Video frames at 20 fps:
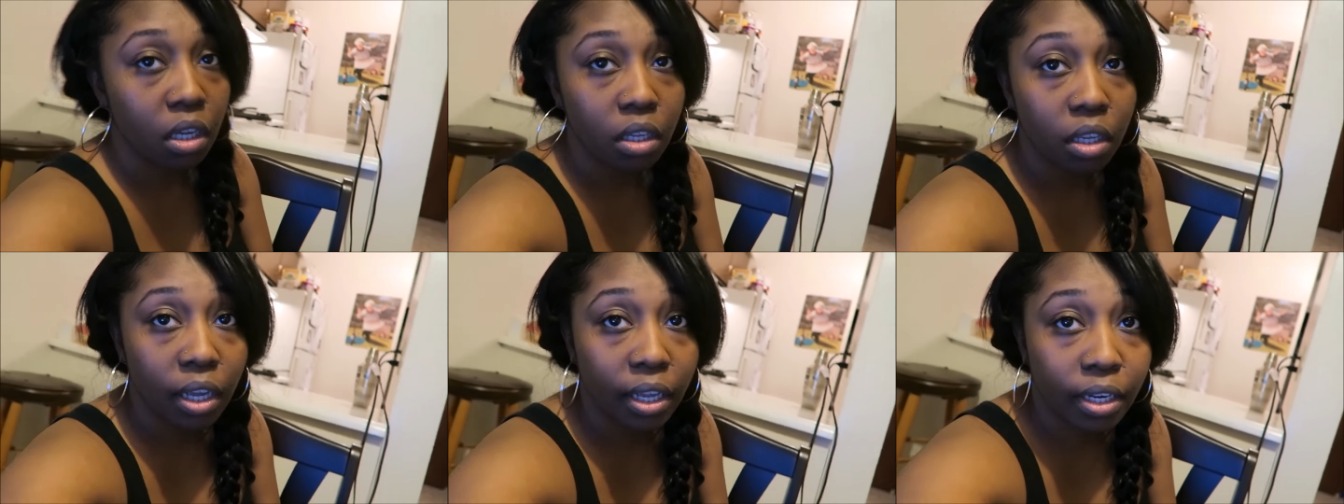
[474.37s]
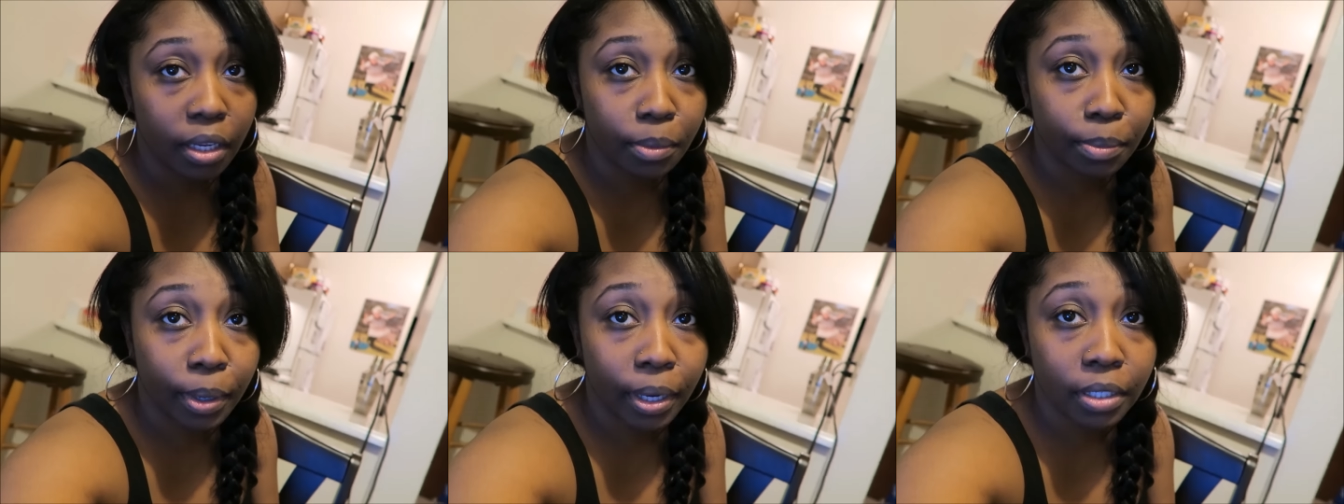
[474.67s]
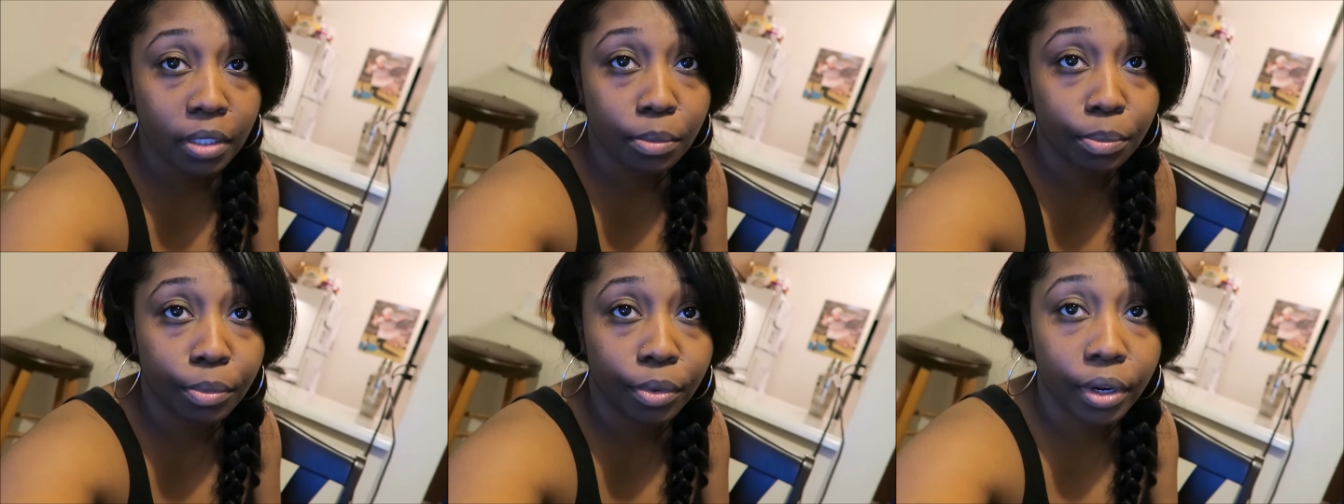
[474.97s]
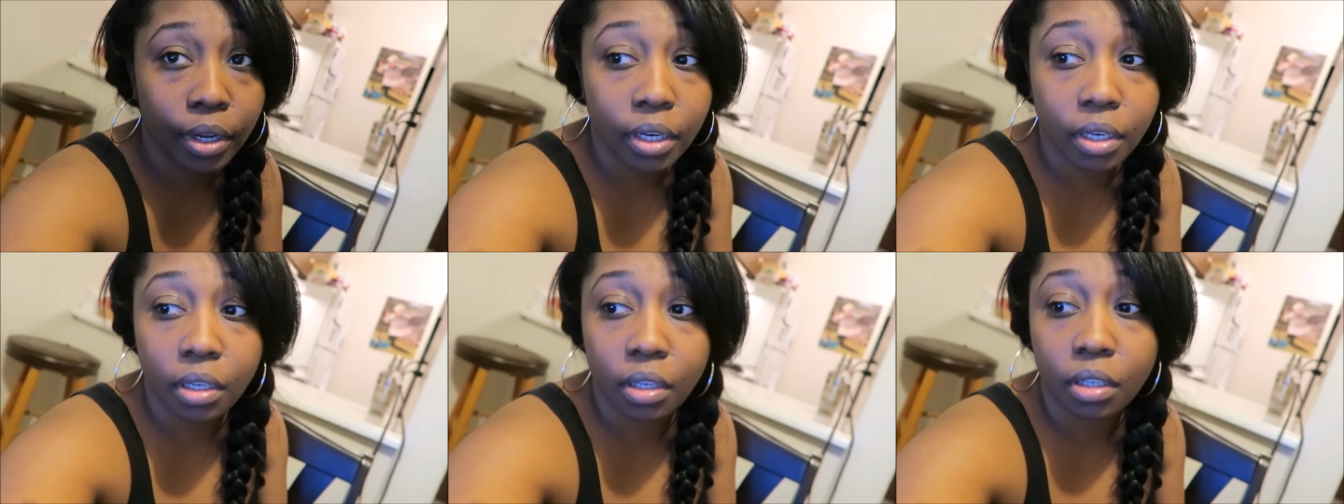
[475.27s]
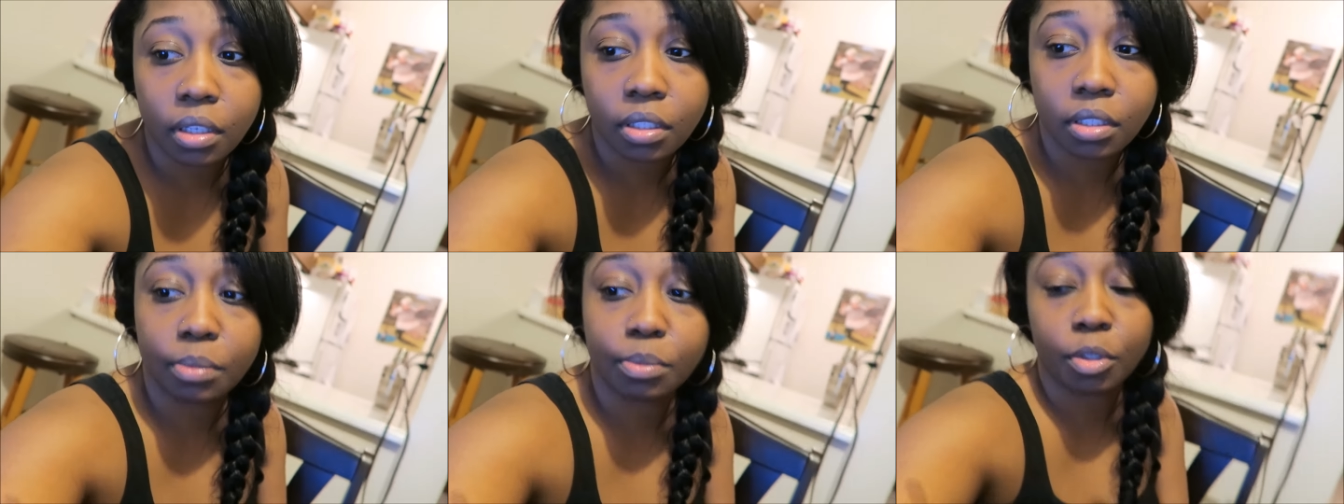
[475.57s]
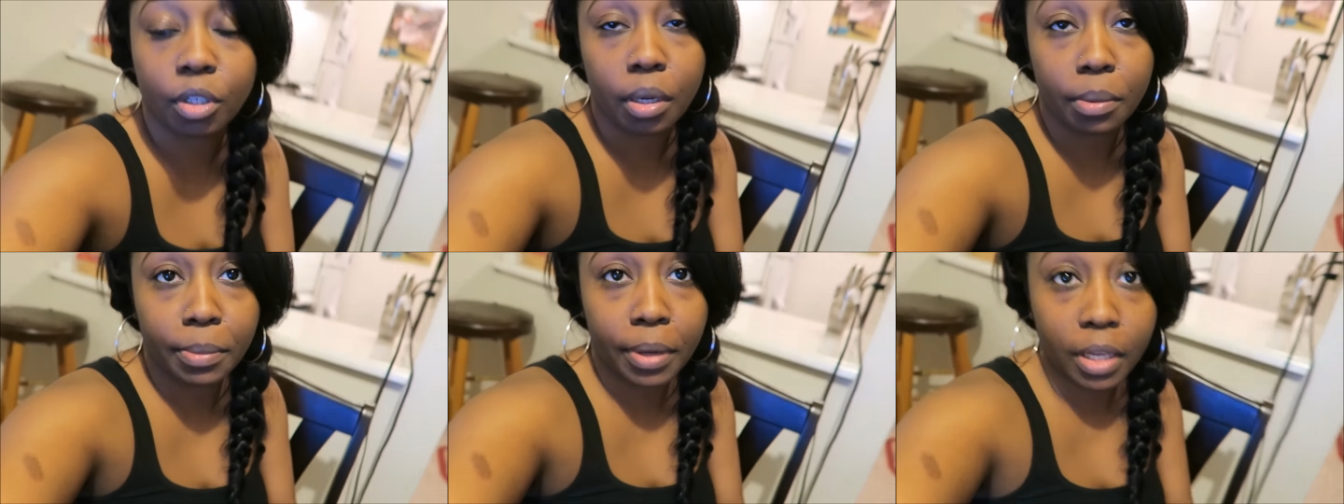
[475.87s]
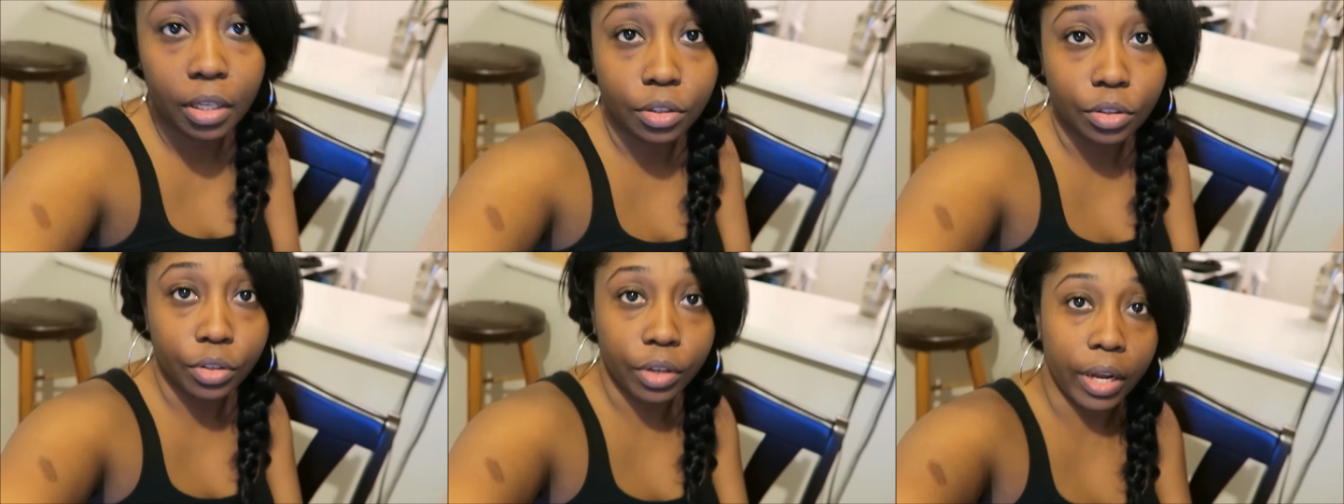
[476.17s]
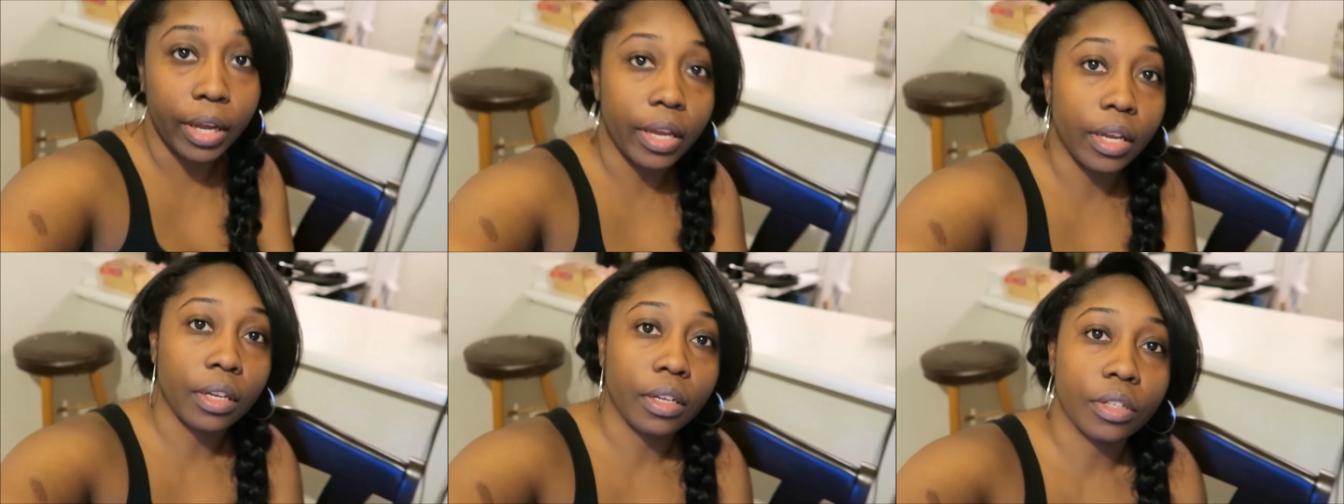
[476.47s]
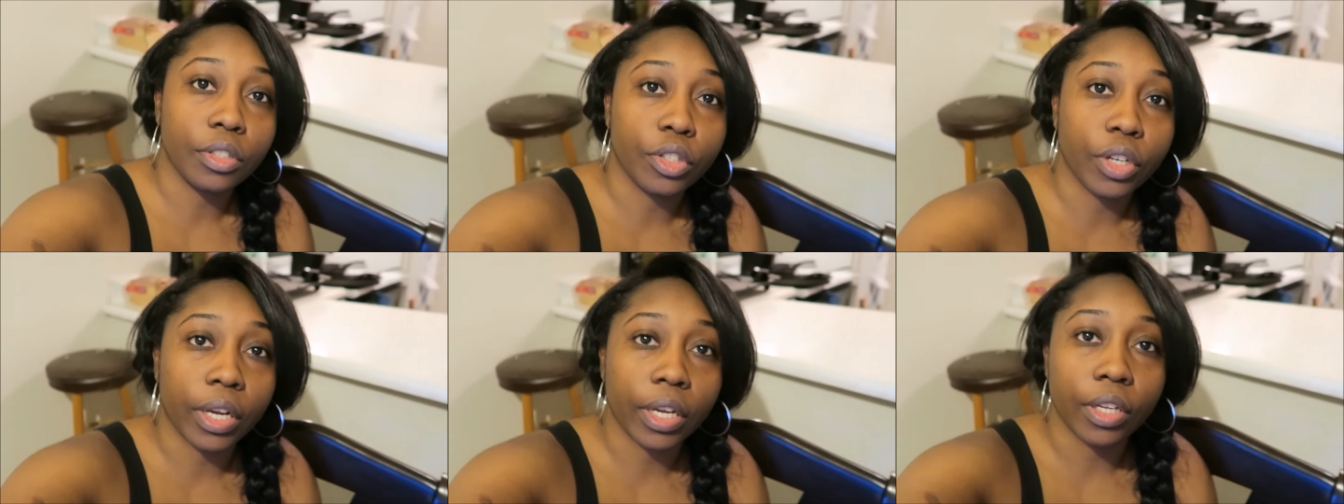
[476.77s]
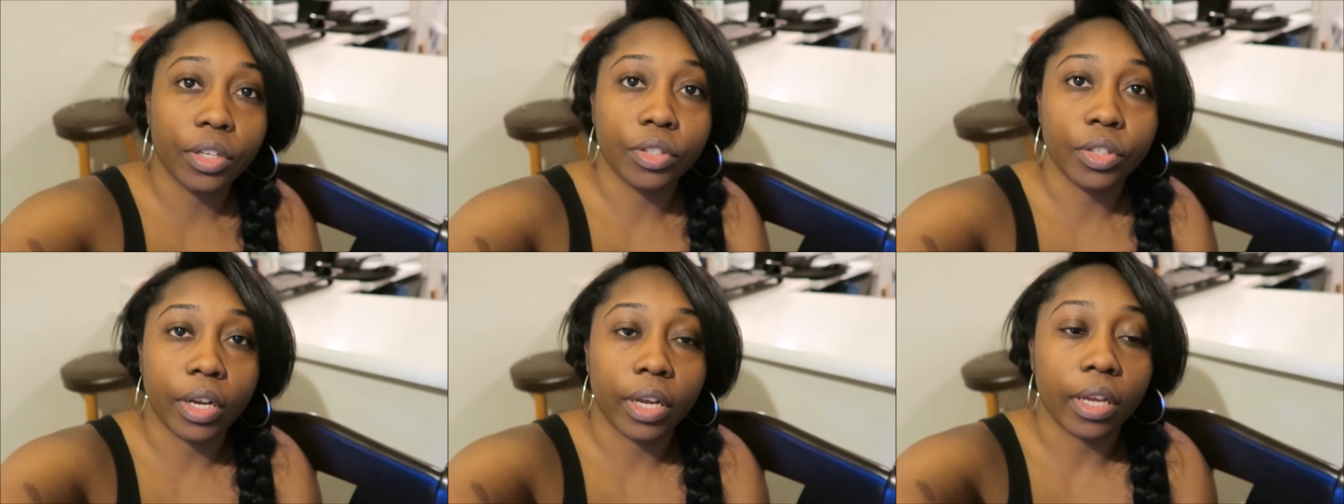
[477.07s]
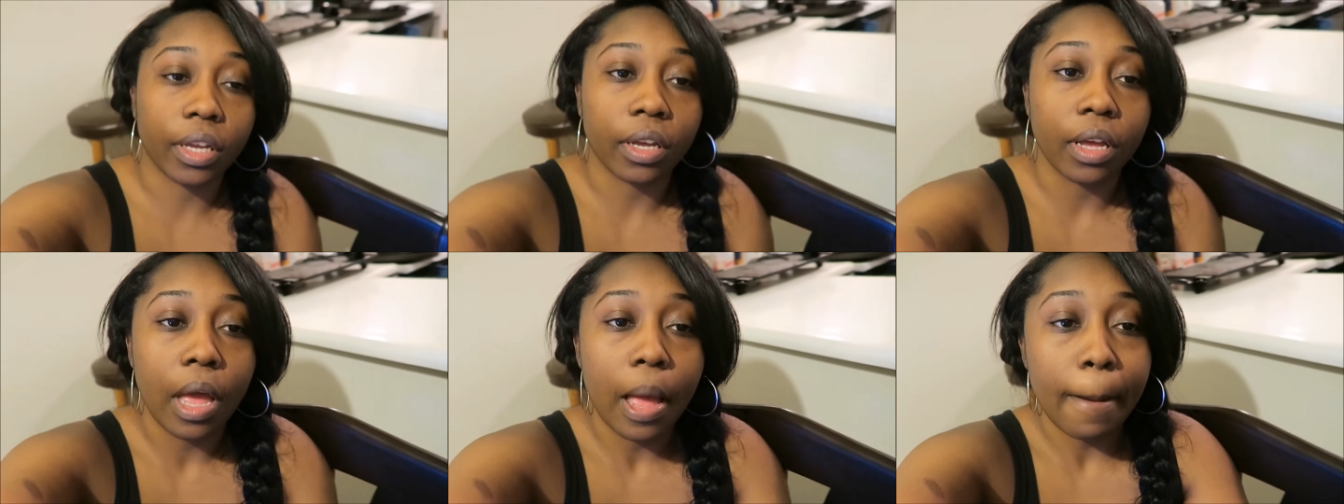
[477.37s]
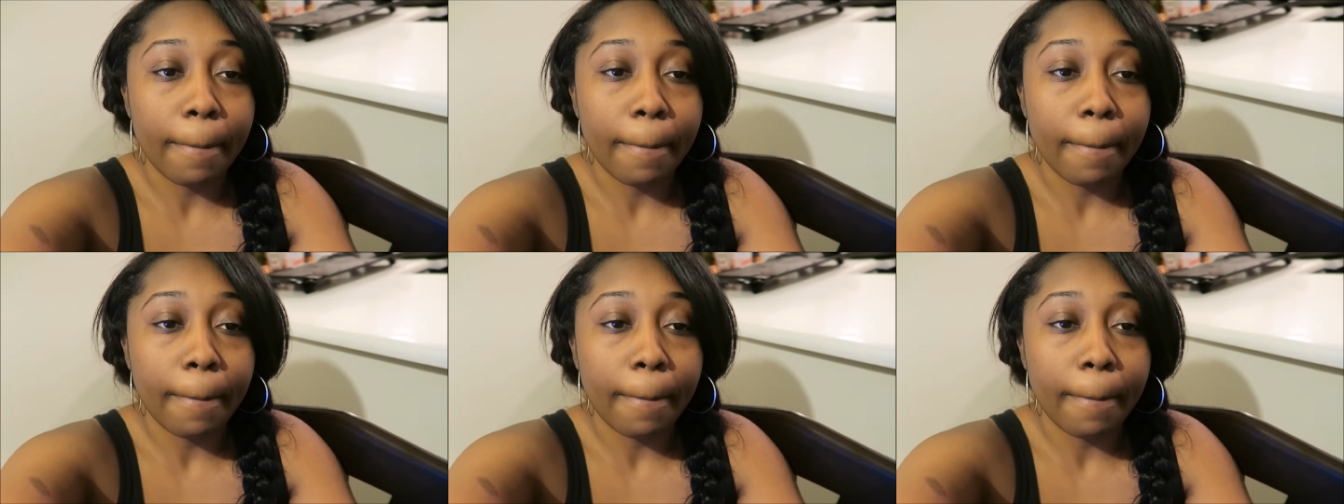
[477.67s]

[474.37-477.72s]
Yeah, I need to buy some brandy because I'm trying to make a drink. Drink.